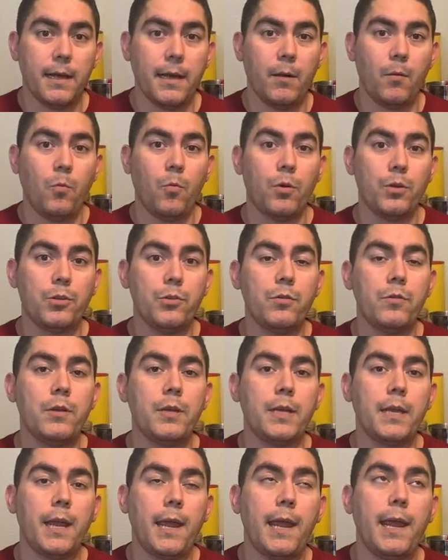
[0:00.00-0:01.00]
we're
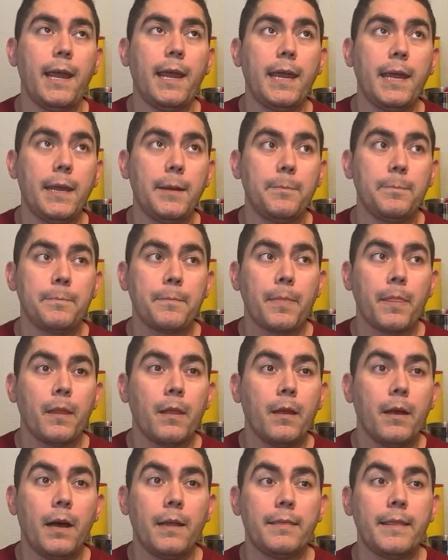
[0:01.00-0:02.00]
doing a
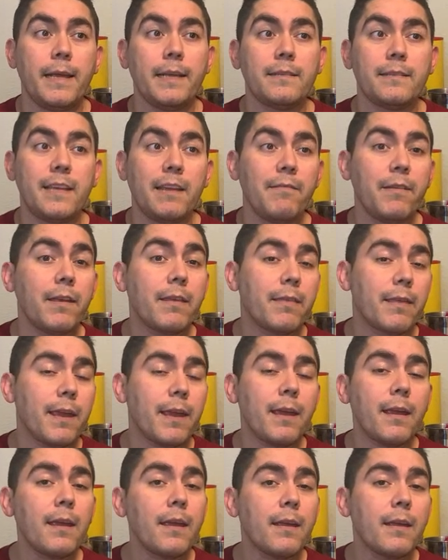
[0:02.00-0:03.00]
Thanksgiving
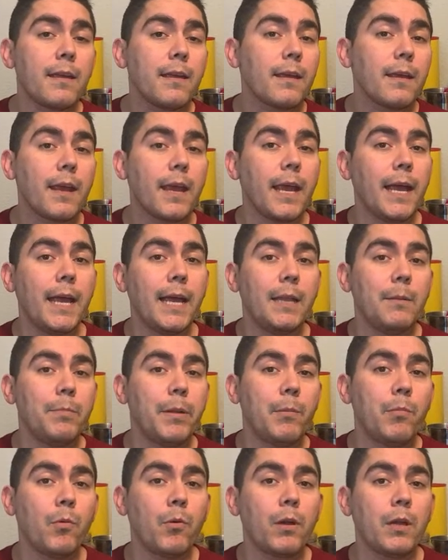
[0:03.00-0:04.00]
thing, and
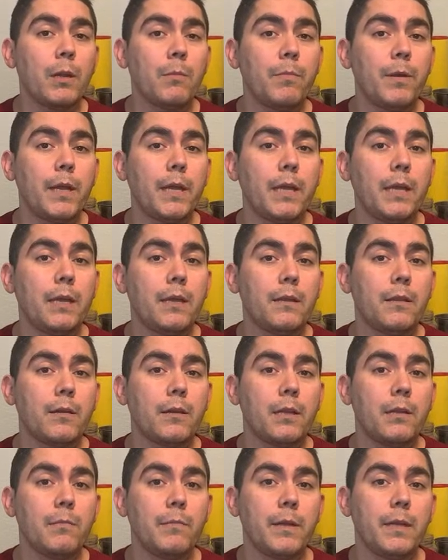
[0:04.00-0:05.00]
people are going to be, they're
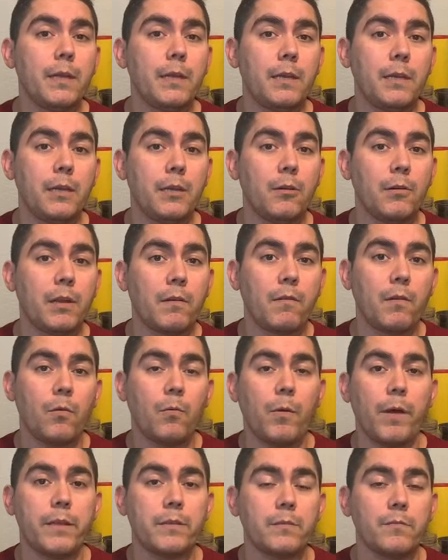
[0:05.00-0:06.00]
going to be, giving
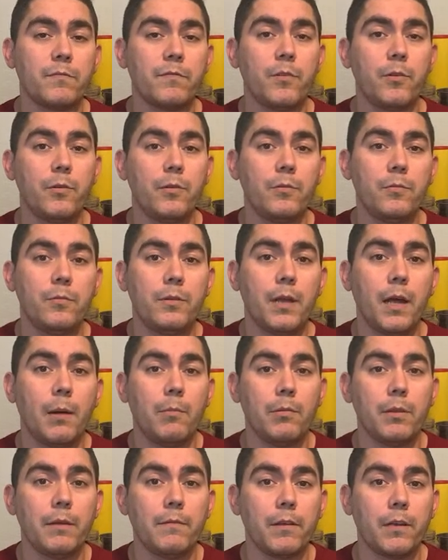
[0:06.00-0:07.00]
away some food. I
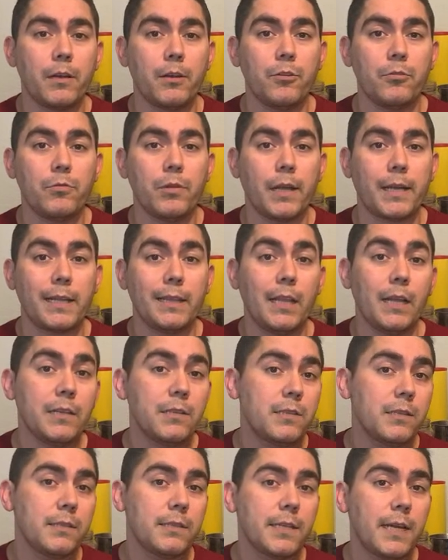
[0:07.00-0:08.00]
believe they're going to do like a
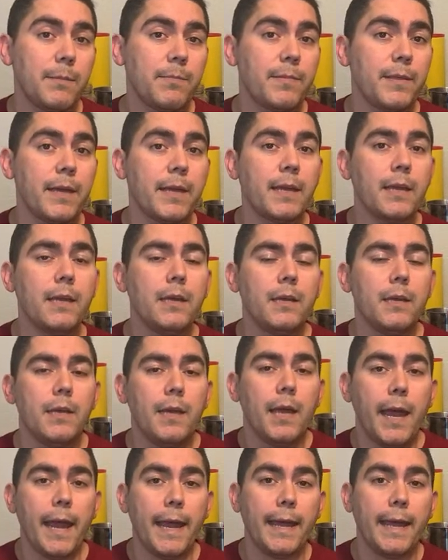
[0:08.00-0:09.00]
luncheon type thing,
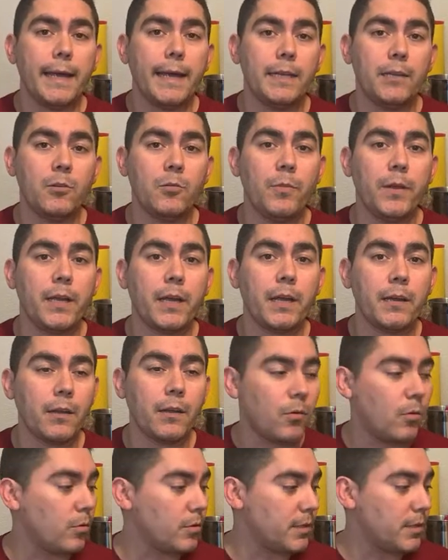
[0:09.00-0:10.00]
and it'll be kind of
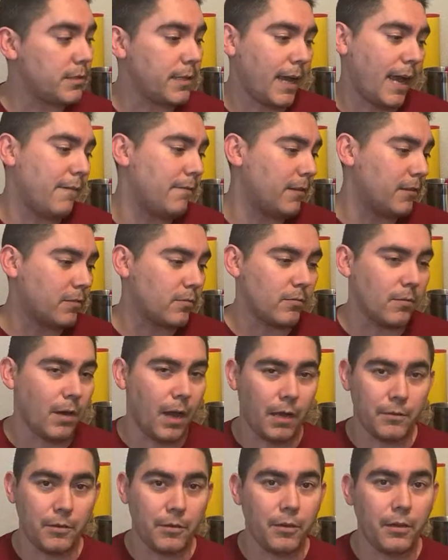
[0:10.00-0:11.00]
cool just to have this
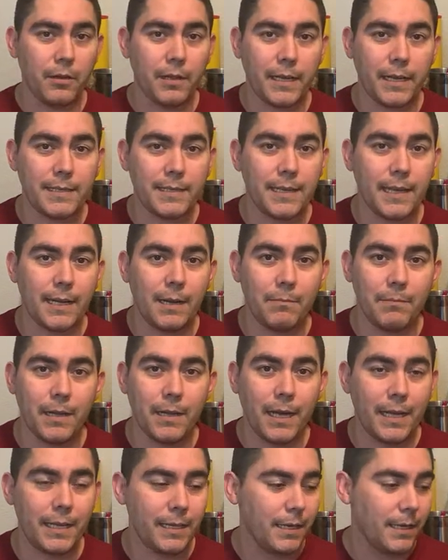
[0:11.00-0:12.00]
around. Like I said, I'm
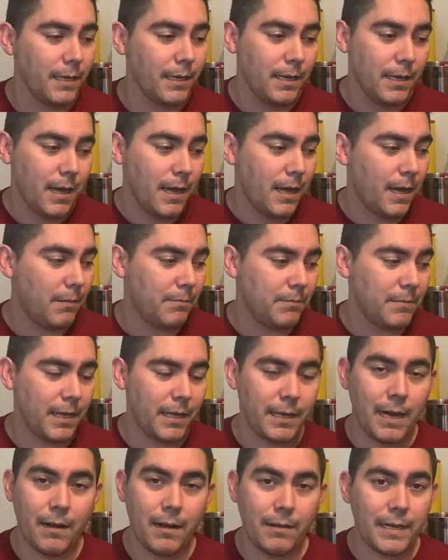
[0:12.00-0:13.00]
not
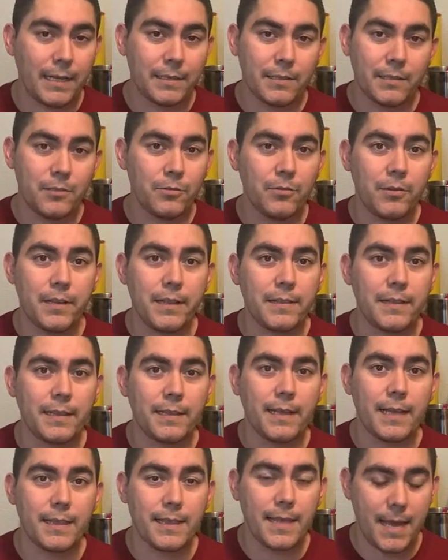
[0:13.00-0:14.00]
hired out to do anything
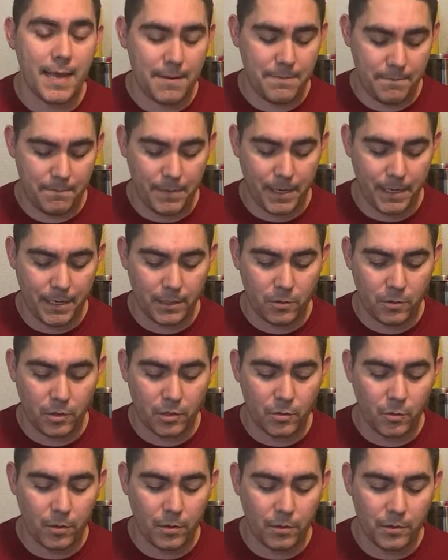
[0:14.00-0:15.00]
like that, but it's just
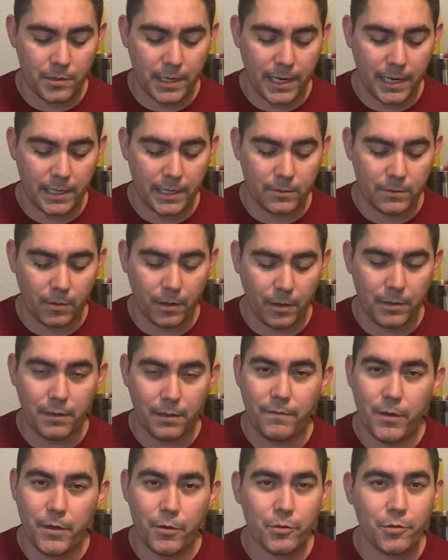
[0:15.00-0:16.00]
one of those things where in the
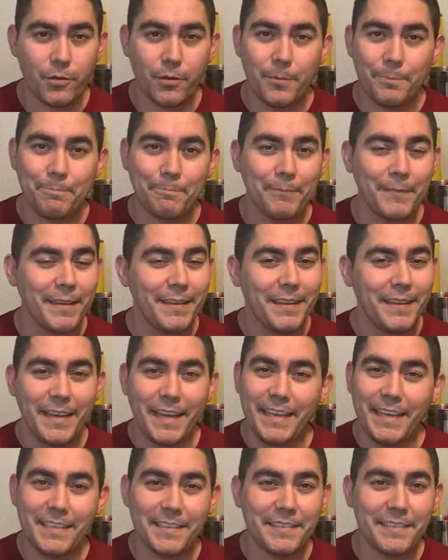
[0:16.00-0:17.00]
future, you
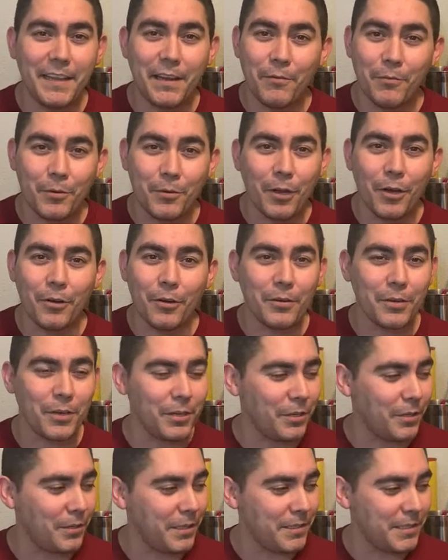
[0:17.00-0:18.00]
just never know.
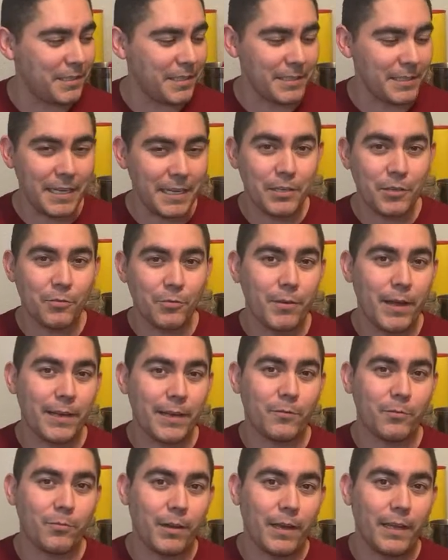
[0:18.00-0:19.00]
This is an indirect
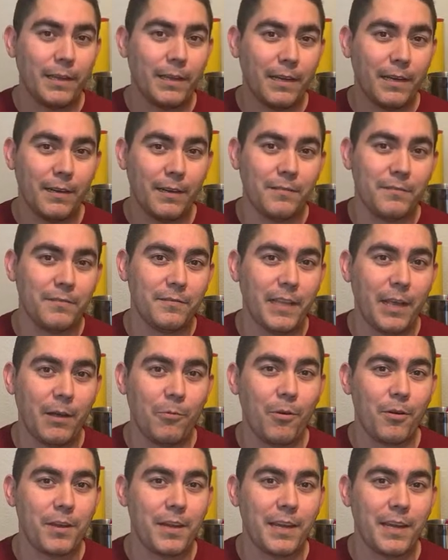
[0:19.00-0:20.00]
way of
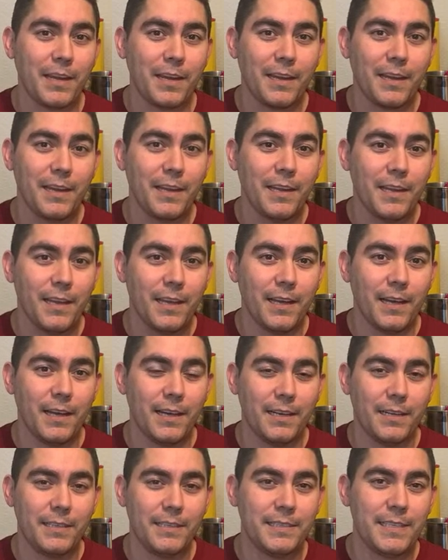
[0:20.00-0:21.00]
networking.
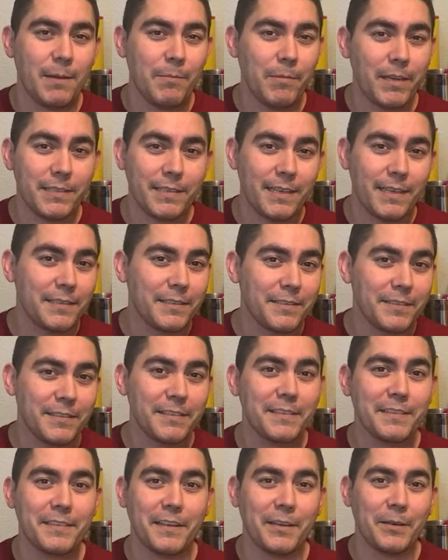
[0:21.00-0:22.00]
Does that make sense?
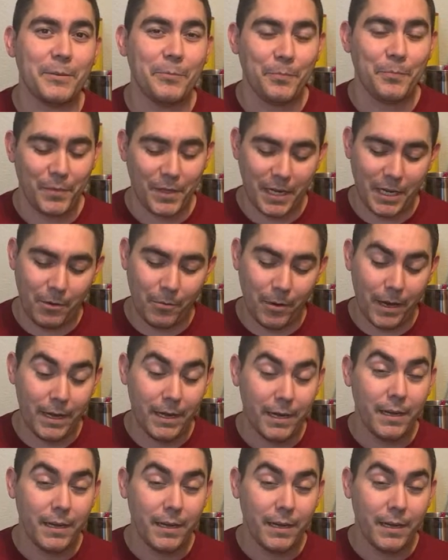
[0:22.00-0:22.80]
So anyway,